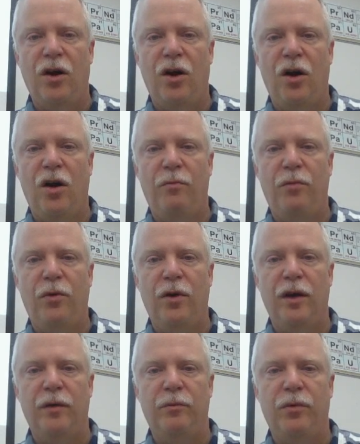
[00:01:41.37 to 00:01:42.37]
all
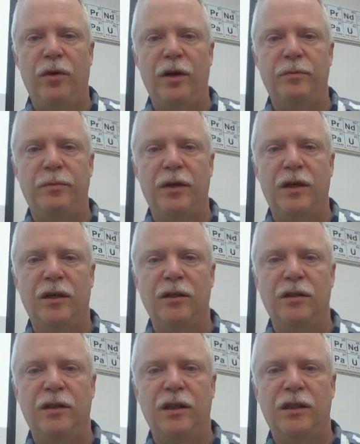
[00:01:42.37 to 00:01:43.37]
boiling points
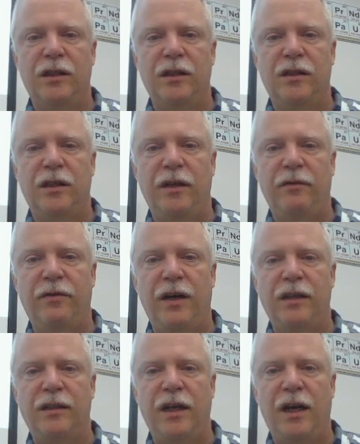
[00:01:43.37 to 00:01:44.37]
because this is the
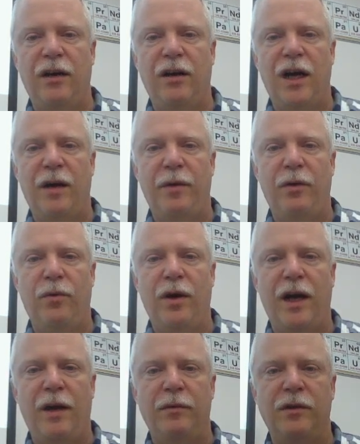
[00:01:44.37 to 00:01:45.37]
phase diagram at one
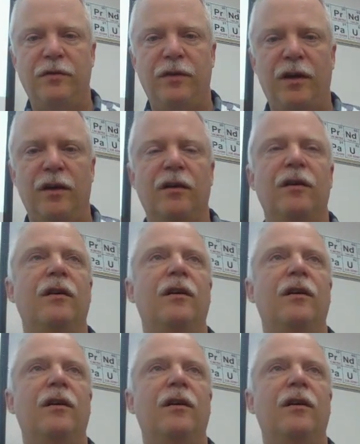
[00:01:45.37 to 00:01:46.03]
atmosphere.